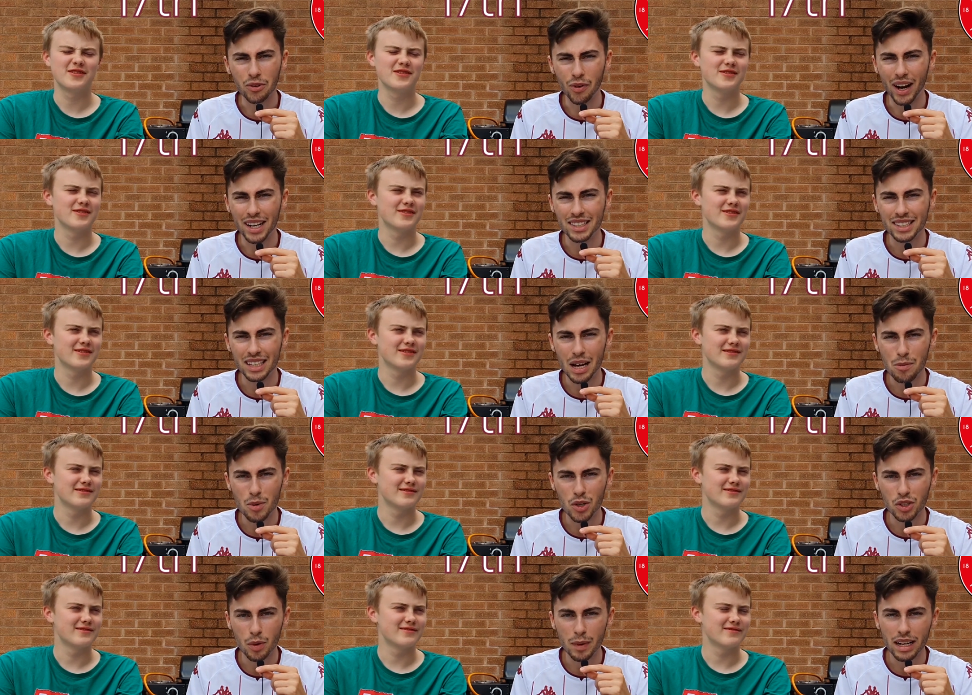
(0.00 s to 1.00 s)
Speaker 1: rate it that
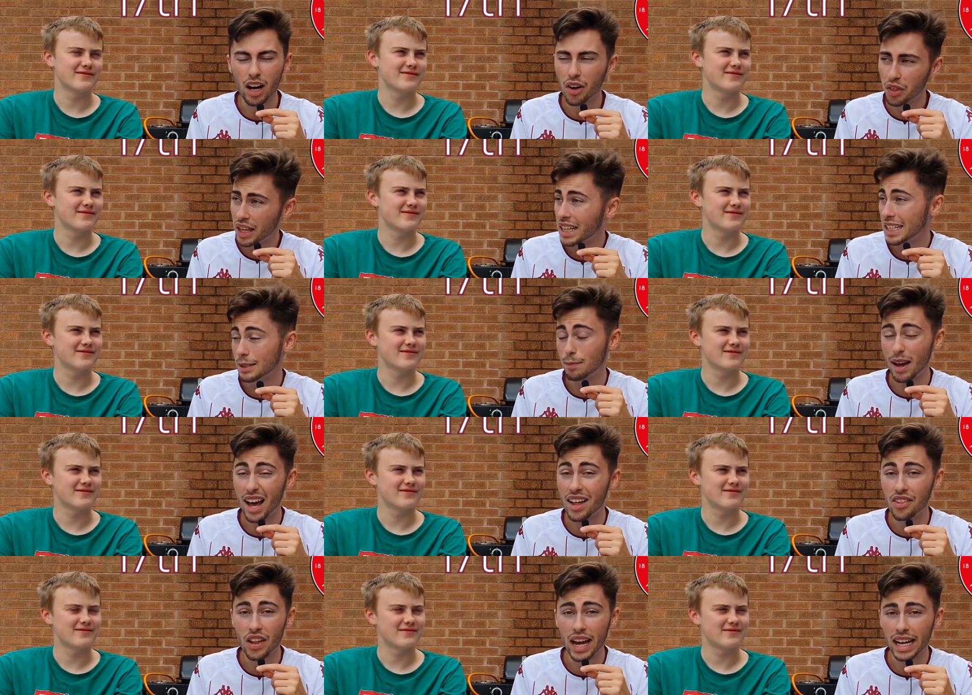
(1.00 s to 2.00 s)
much. I mean, I think it's
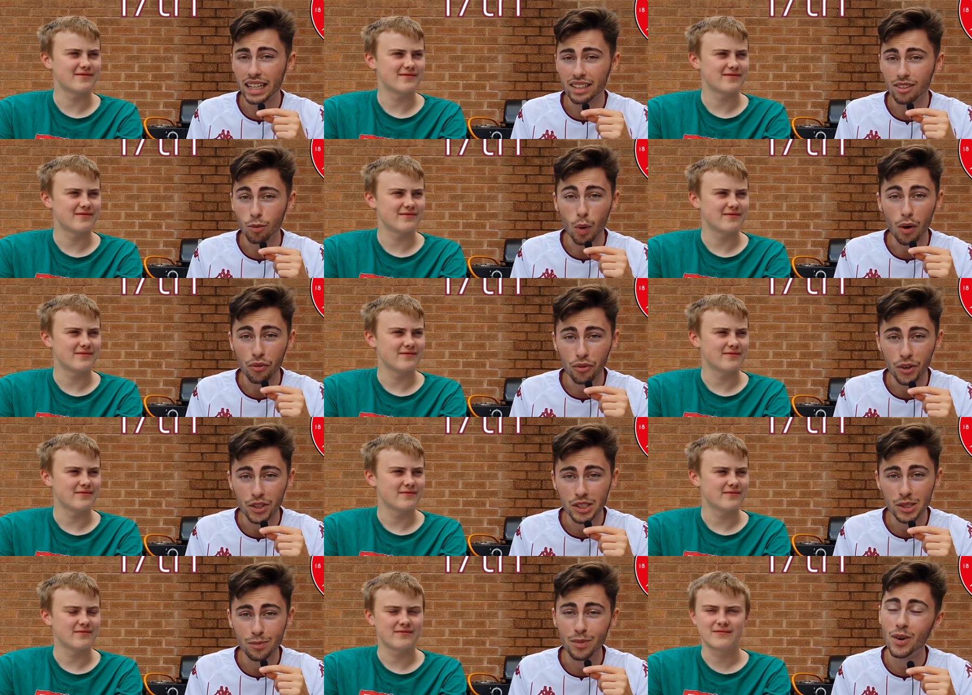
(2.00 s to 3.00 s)
better than
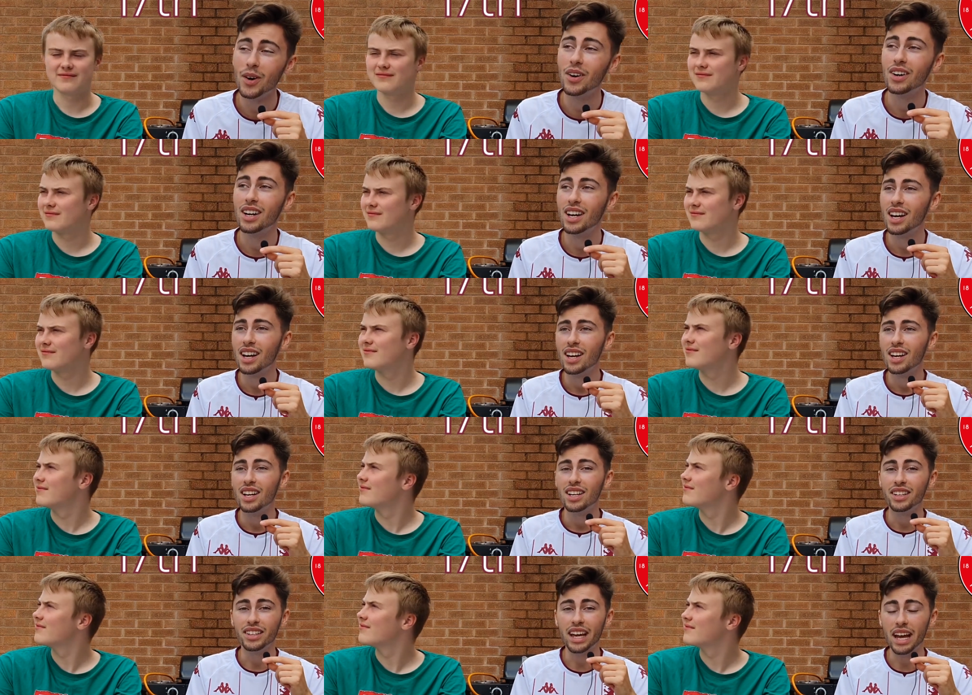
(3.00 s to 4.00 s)
Watford's. But,
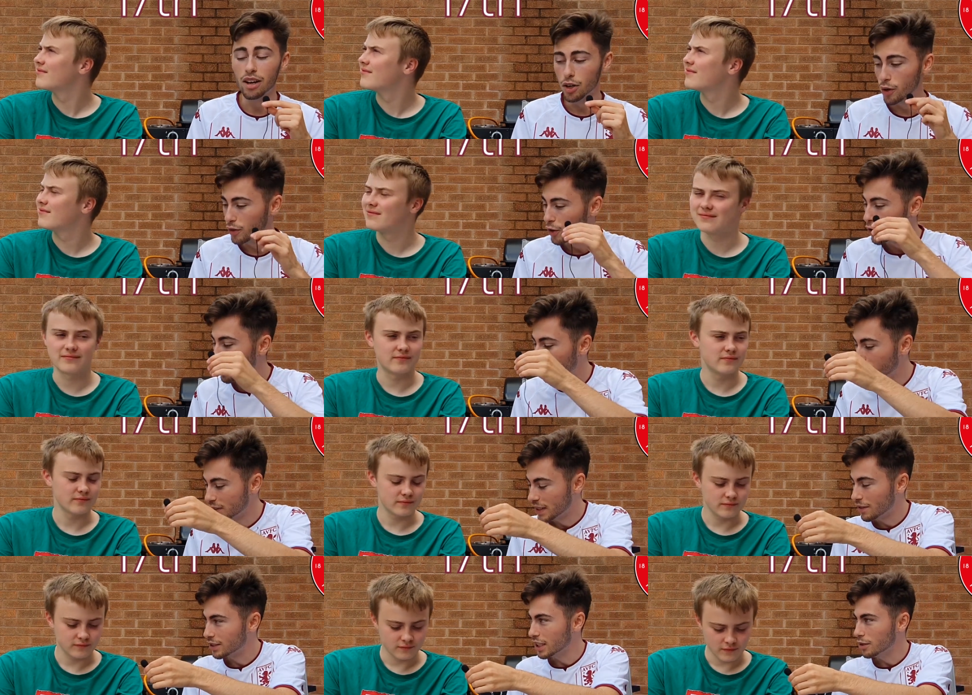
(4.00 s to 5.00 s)
yeah, who have you gone for
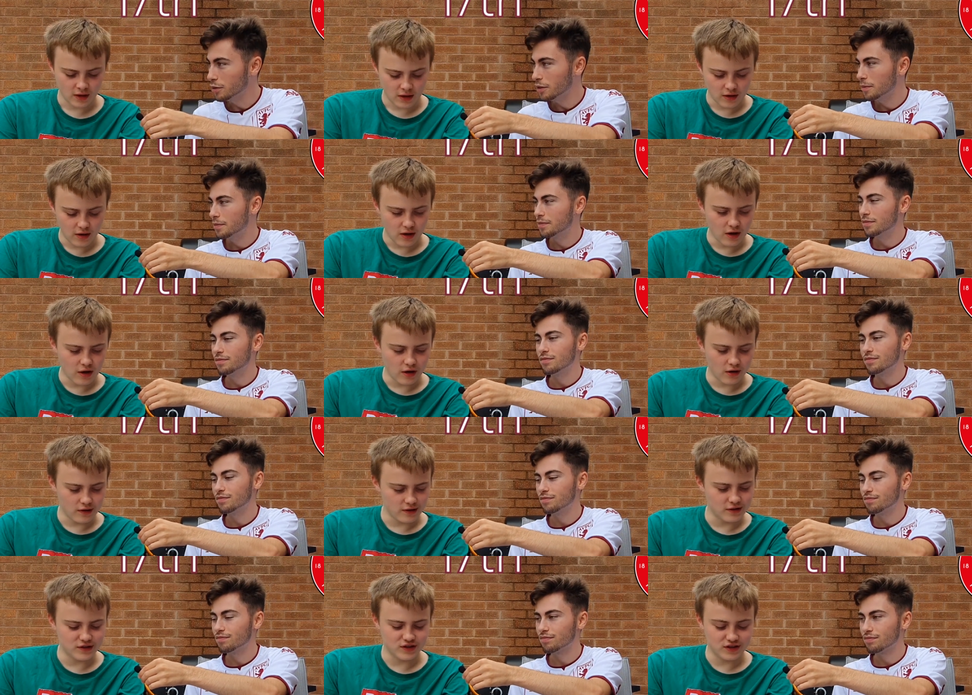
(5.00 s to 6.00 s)
17th?
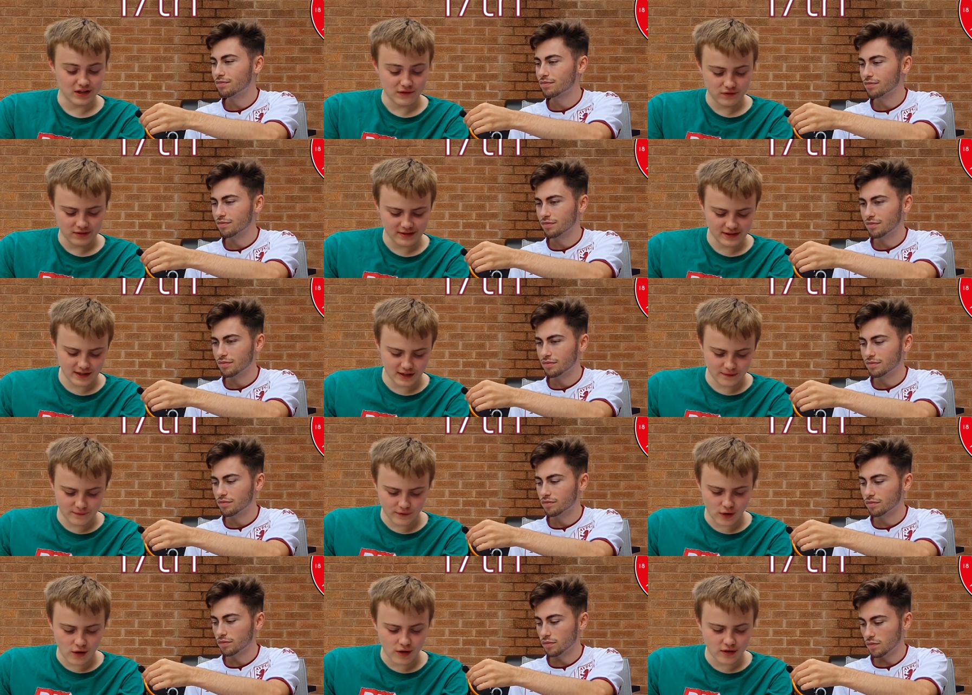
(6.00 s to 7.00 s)
Speaker 2: In
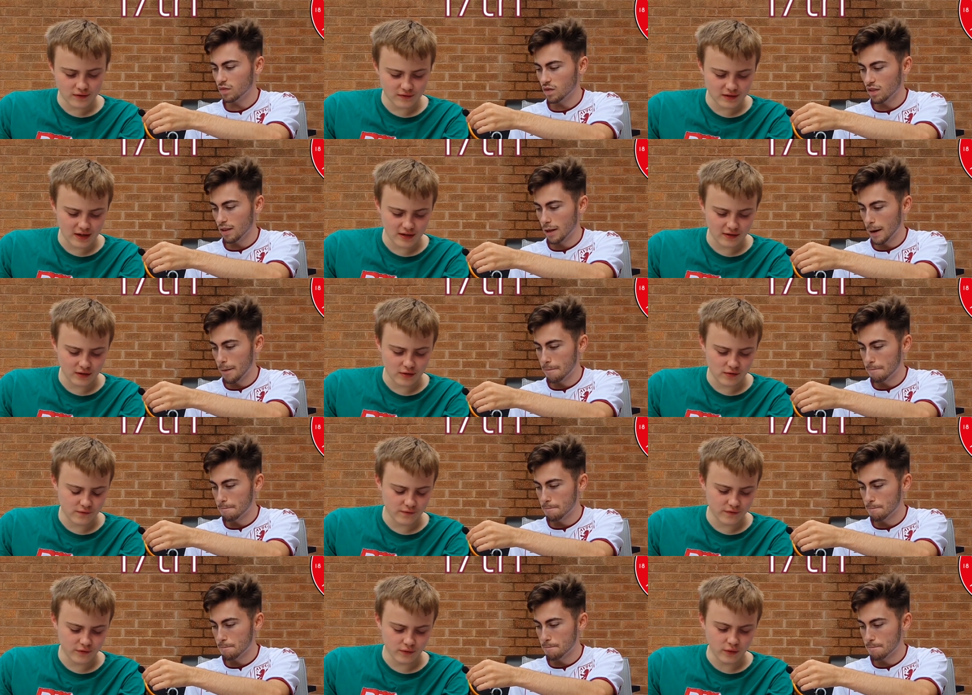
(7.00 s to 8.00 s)
17th, I've then gone
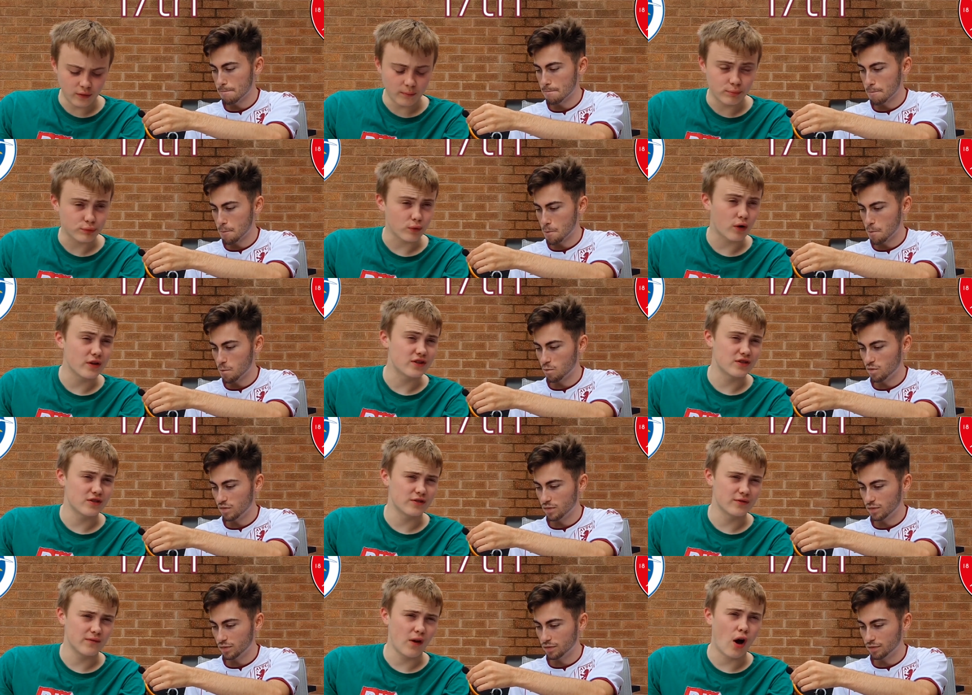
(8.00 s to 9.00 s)
for
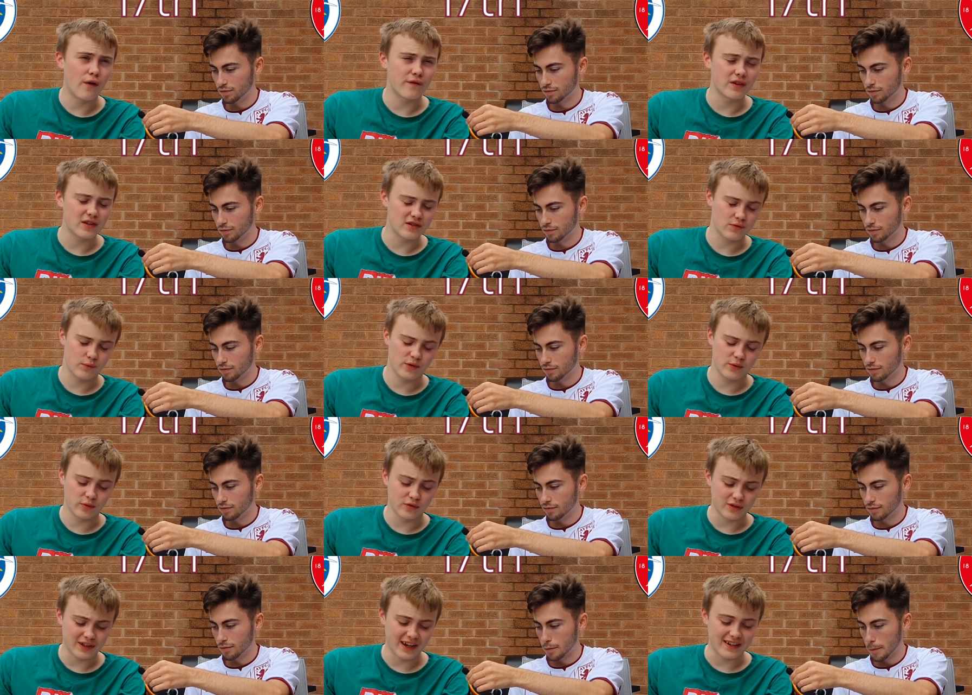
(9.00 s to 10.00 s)
Brighton. I think there's a real
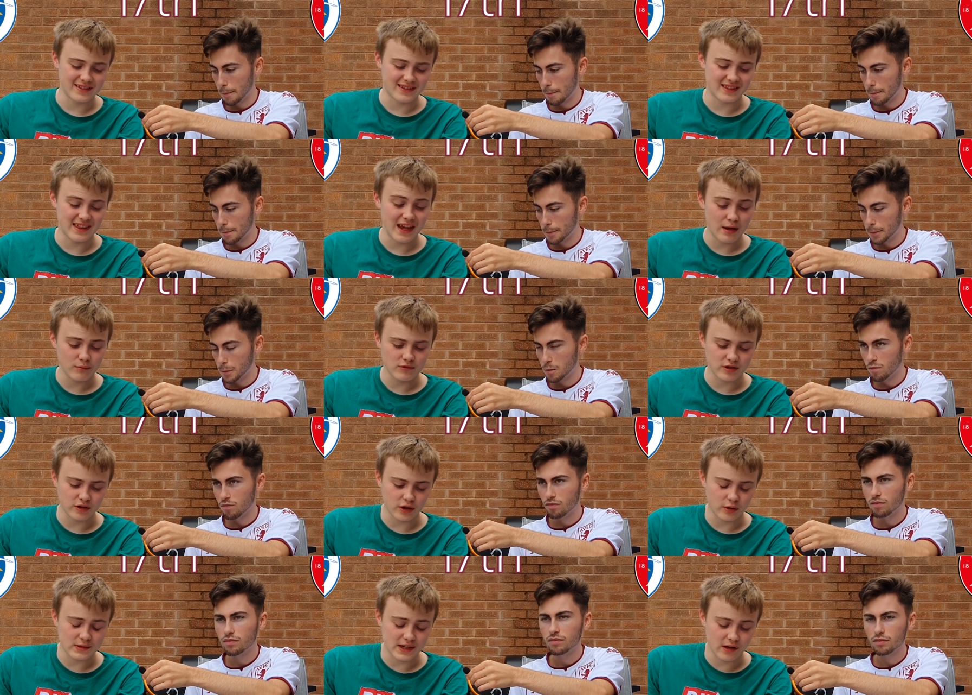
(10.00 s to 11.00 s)
good case them to
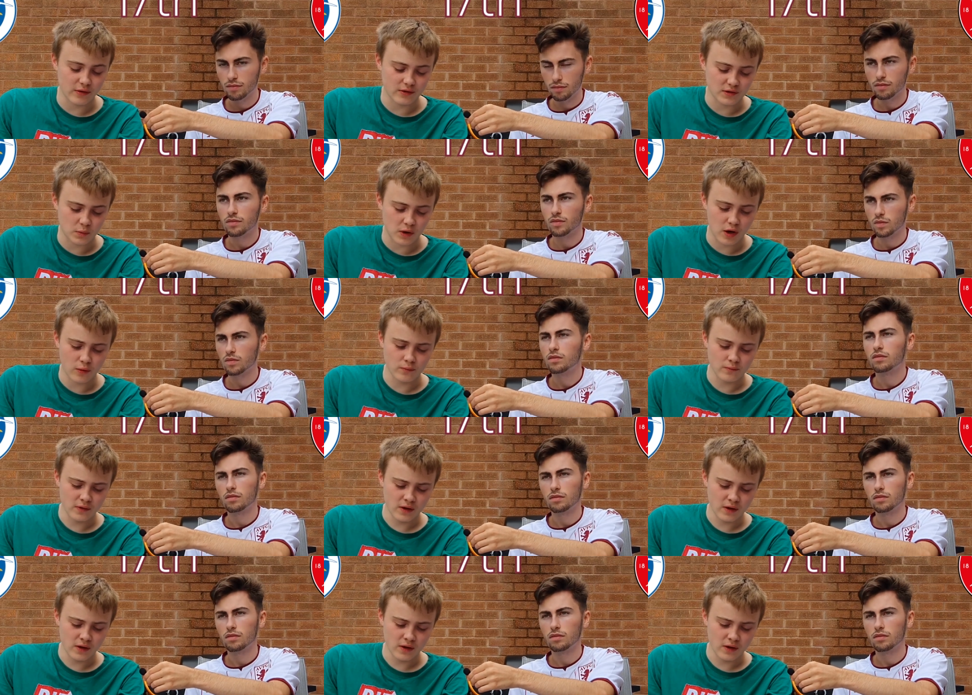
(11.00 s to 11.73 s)
go down as well.